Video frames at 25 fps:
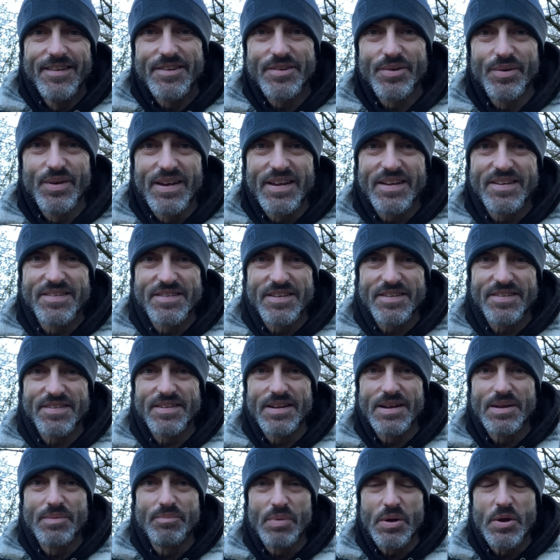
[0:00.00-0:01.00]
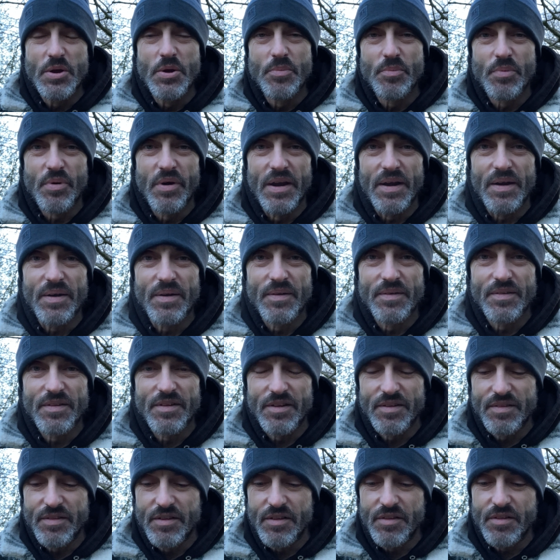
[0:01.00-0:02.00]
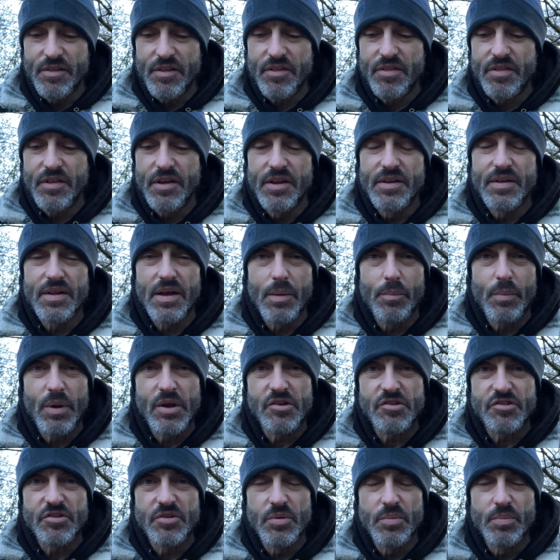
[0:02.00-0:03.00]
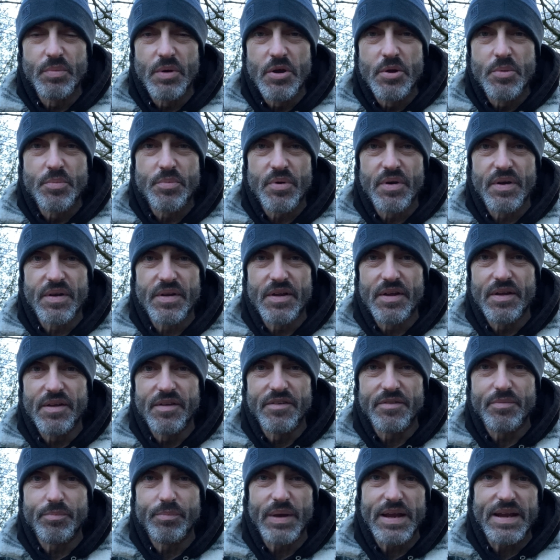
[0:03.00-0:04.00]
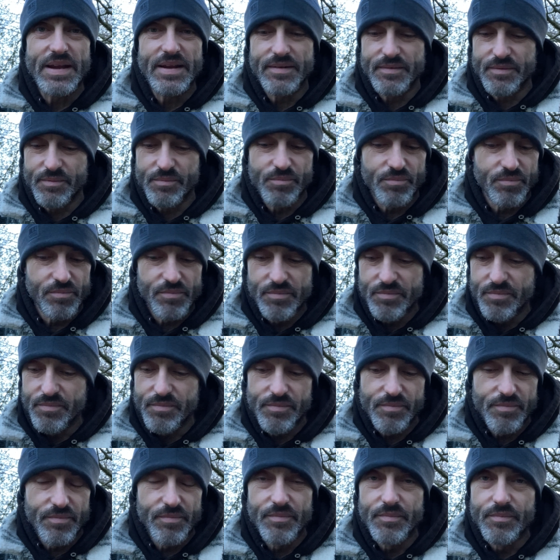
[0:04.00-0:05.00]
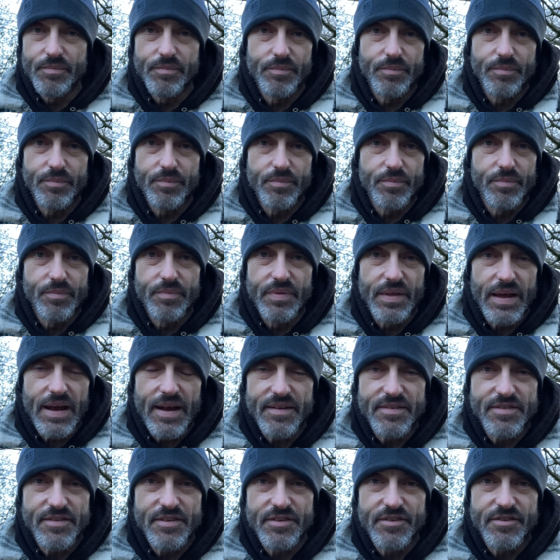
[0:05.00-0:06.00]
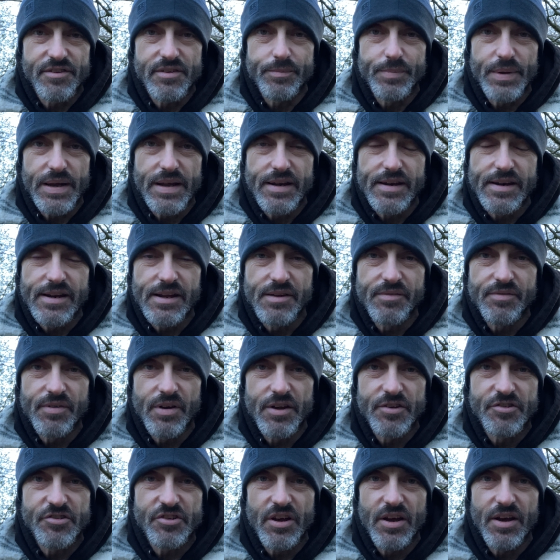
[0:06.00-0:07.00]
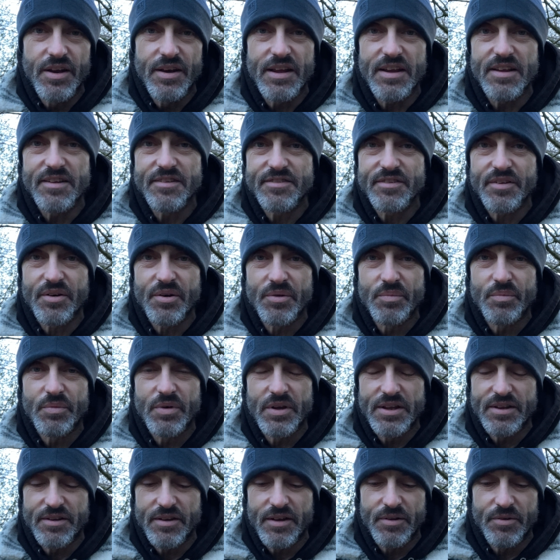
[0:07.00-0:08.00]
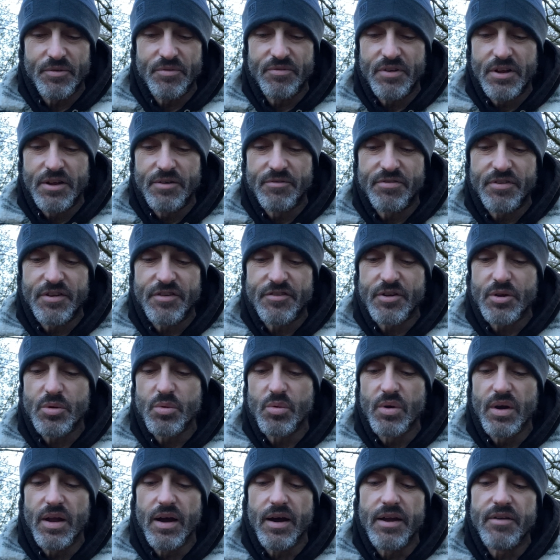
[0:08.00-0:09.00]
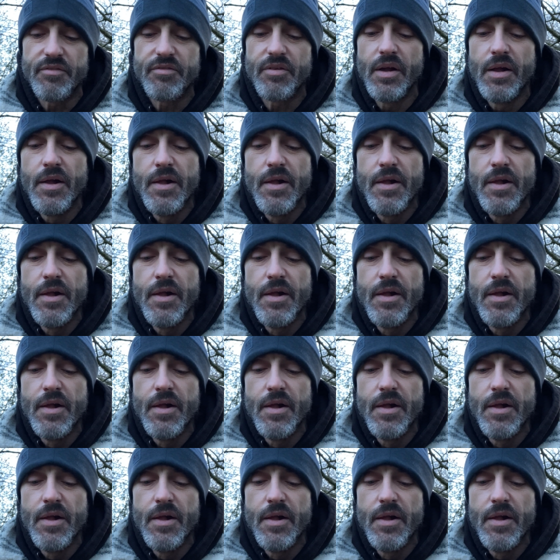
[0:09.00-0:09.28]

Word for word: to an existing blueprint, the, the, the third dimensional blueprint that has been there since the beginning of our journeys on, on, in physical life.